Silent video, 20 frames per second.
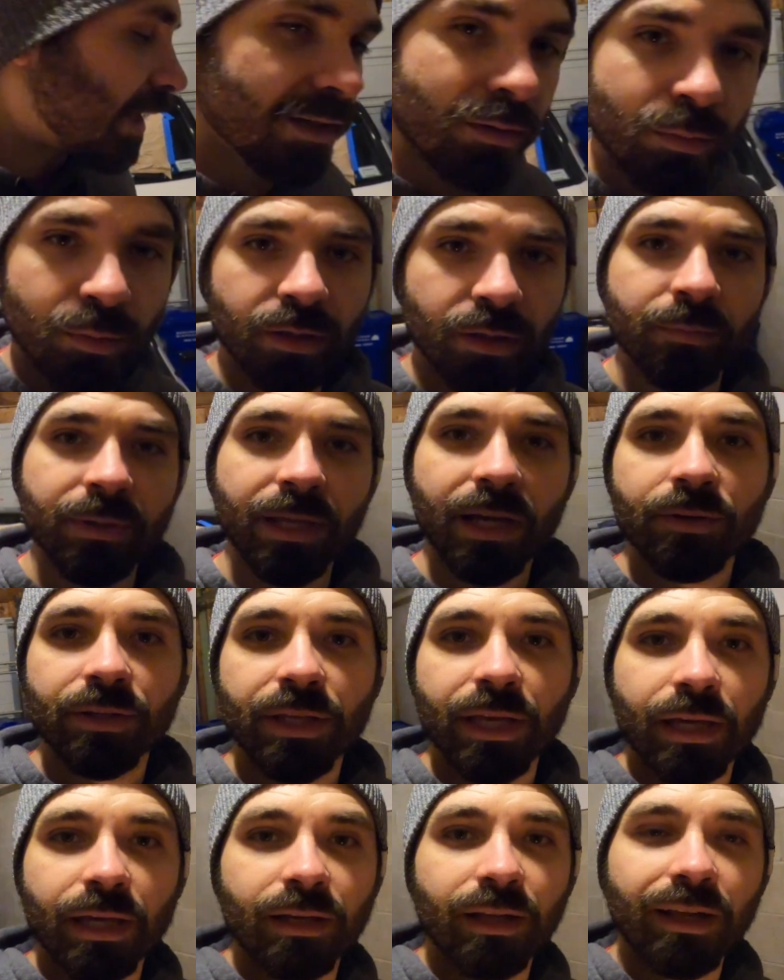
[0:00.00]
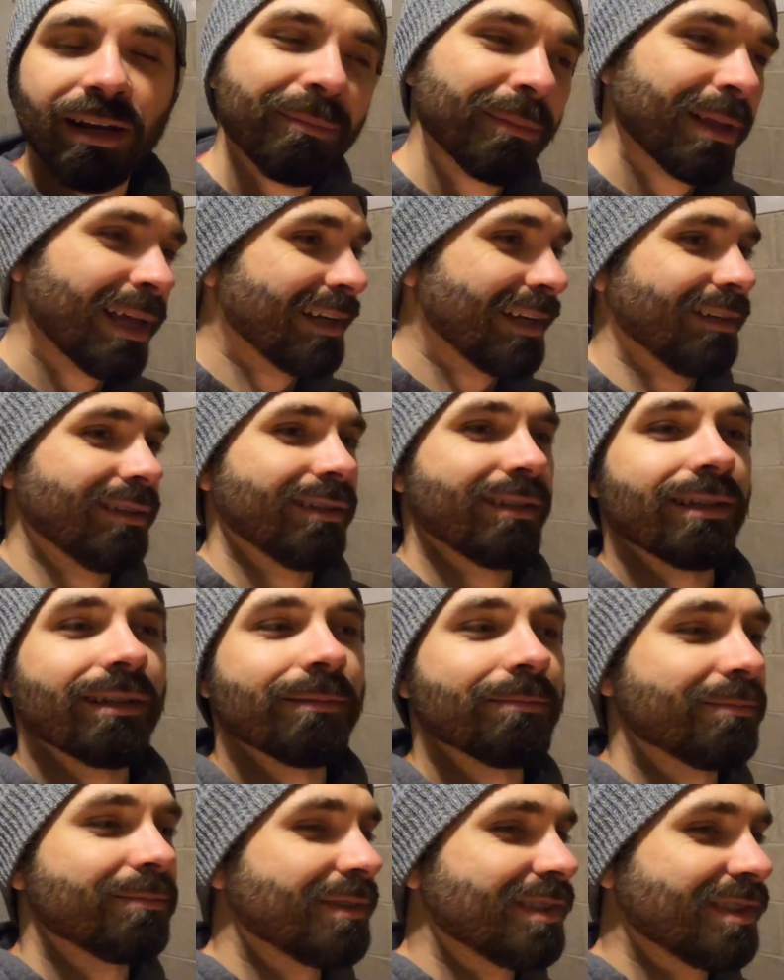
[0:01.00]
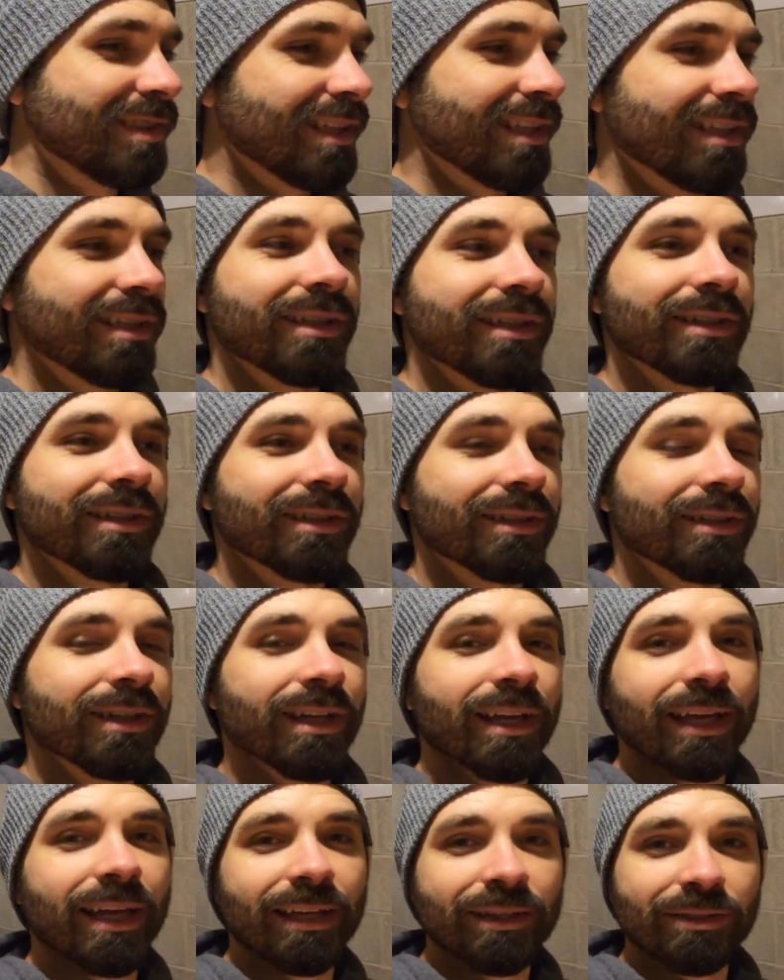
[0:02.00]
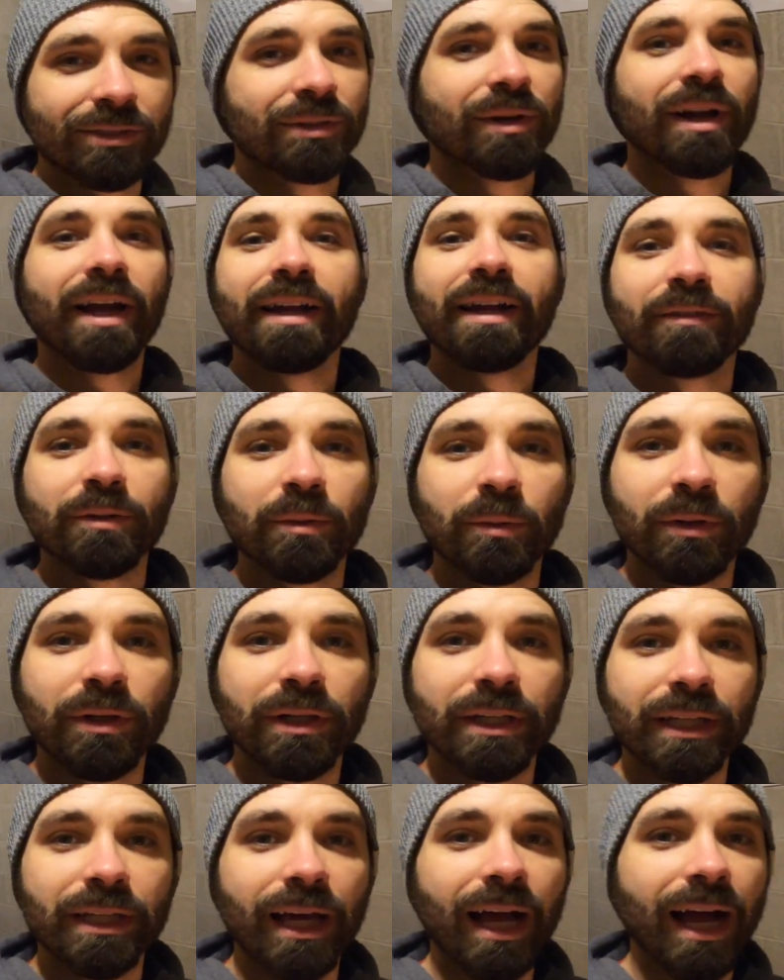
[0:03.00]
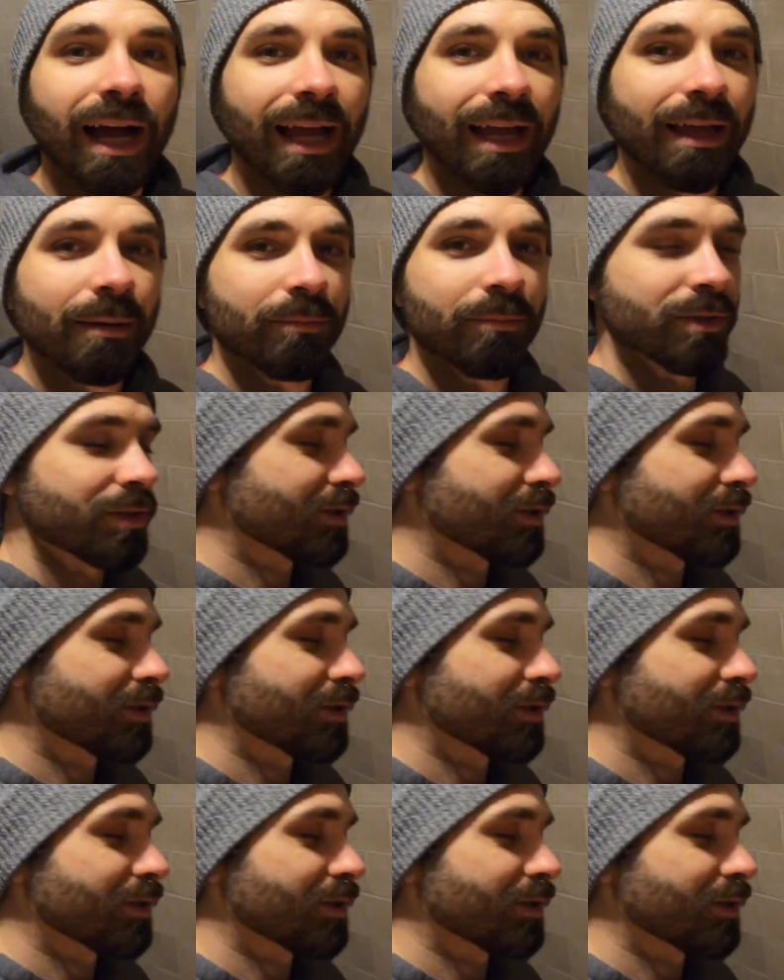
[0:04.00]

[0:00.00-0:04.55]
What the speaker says: to bring them down yet, and I'm not going to sit here and dry everyone. I'm just